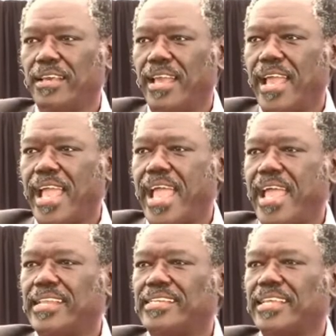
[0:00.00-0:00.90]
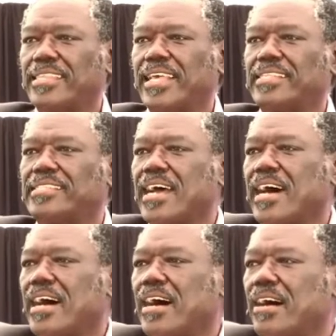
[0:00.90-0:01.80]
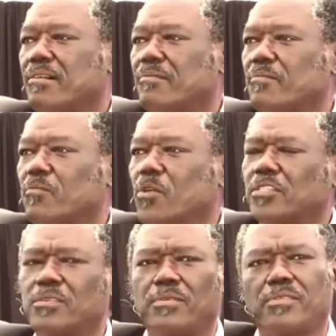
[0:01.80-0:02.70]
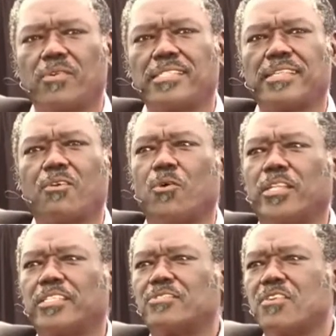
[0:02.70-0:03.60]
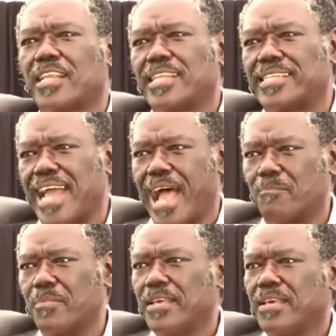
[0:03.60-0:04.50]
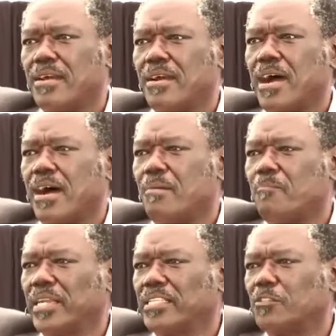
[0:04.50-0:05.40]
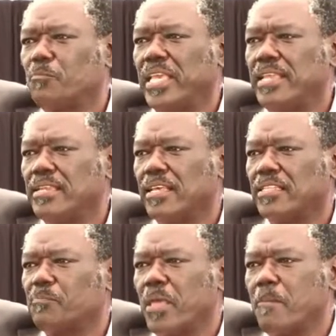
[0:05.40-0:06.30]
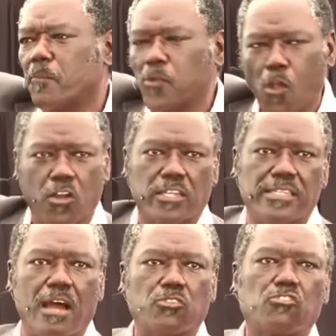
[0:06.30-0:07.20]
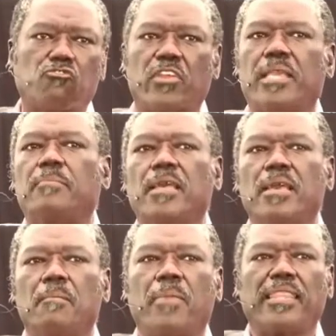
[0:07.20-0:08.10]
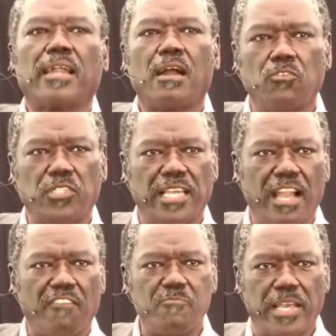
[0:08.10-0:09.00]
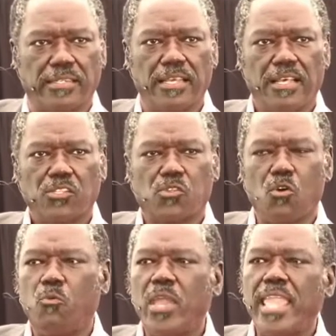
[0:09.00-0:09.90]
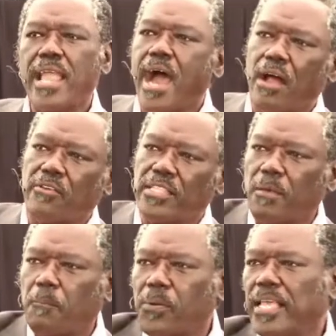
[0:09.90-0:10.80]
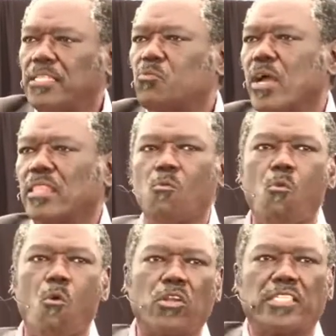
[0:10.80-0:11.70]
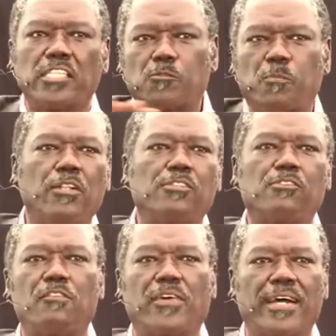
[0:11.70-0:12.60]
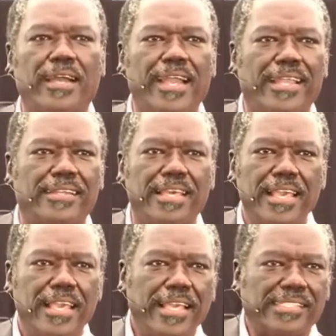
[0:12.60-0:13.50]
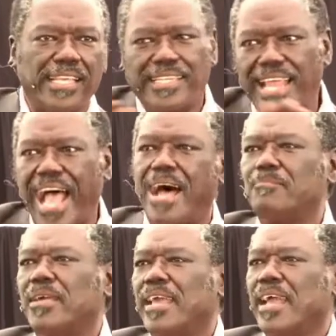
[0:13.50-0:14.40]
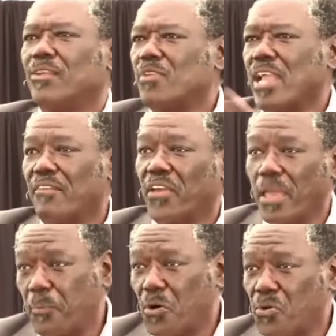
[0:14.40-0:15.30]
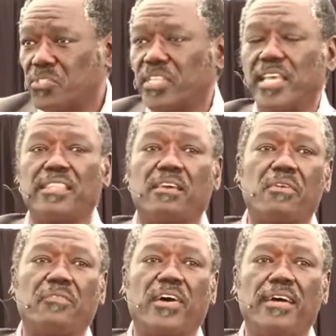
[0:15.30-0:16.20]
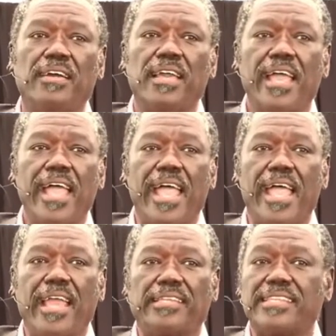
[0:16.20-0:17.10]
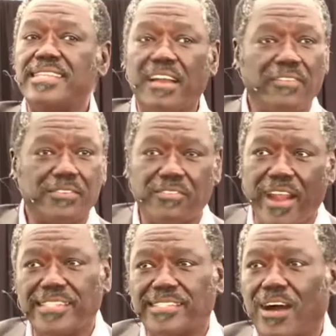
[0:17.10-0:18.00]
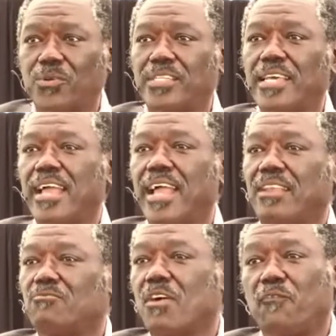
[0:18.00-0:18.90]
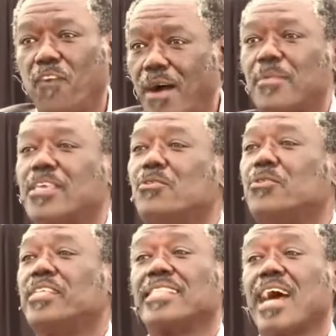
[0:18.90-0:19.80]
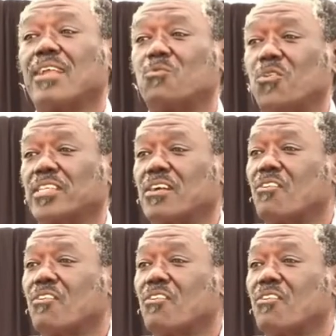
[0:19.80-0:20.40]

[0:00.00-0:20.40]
And there's a, what is it called? It's not a dam, but it's been blocked downstream by the county government. So we are in the place where the water spills over, and it's a dam, and we have hippos in the river, and it never dries out, and we're farming using that water.